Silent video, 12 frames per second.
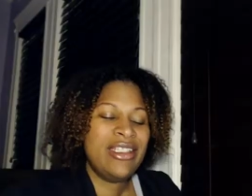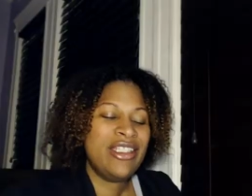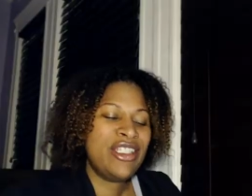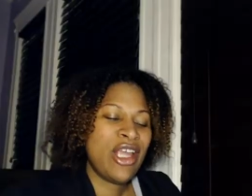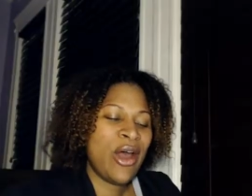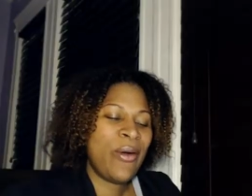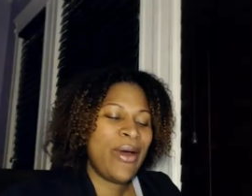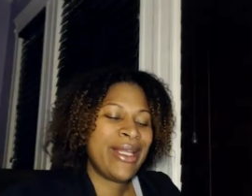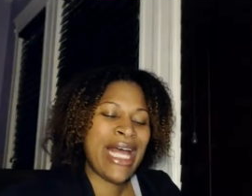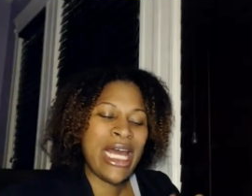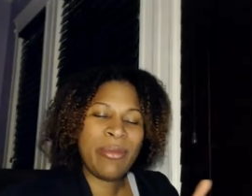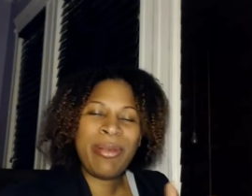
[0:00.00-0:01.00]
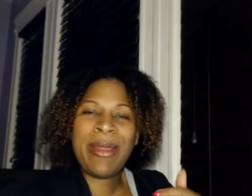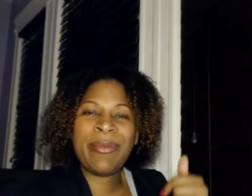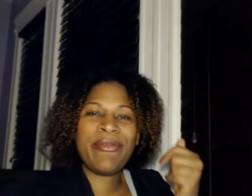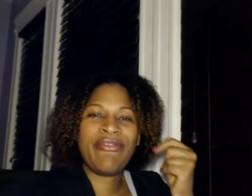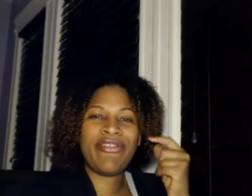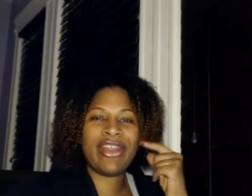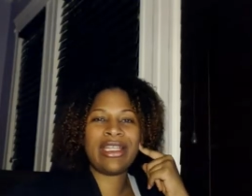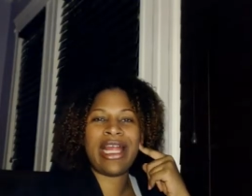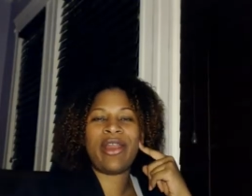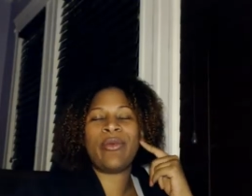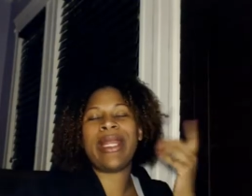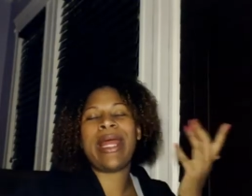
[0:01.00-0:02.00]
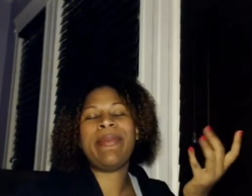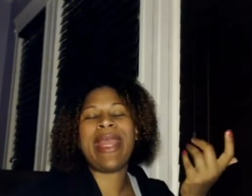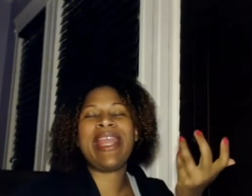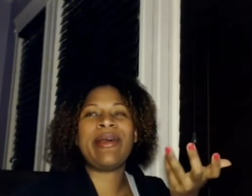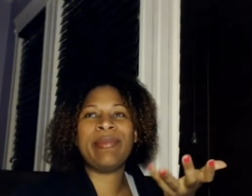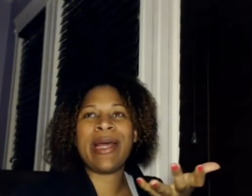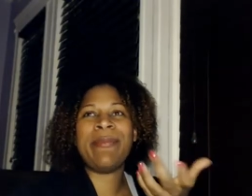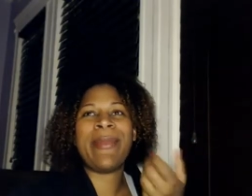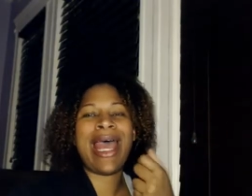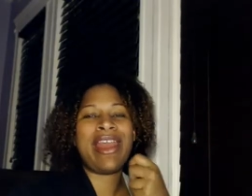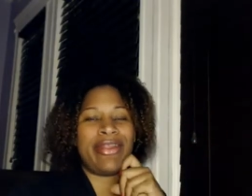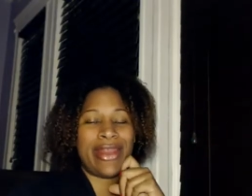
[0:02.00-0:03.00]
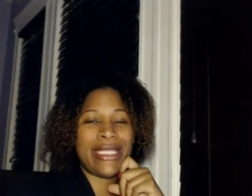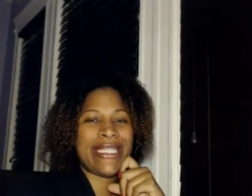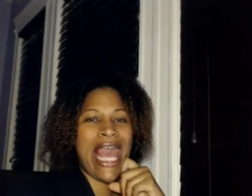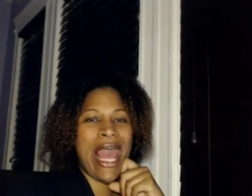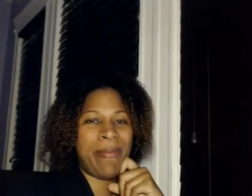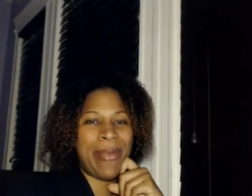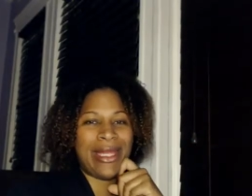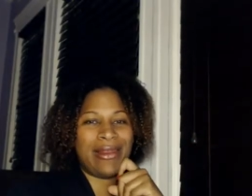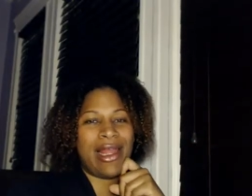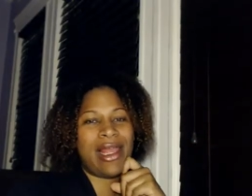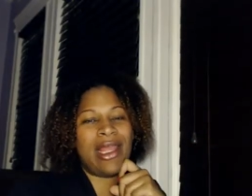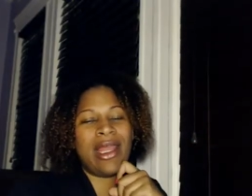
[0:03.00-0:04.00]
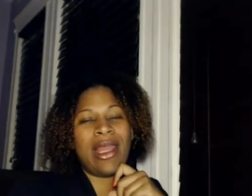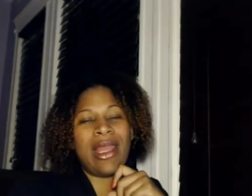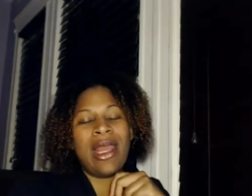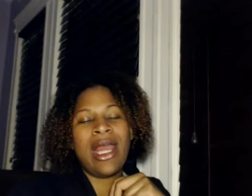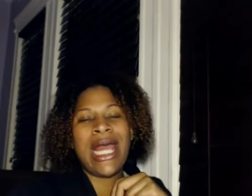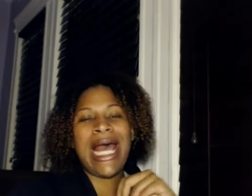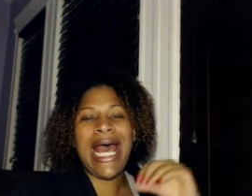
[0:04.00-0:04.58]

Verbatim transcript: So a lot of people feel like when I make up my mind things happen. Like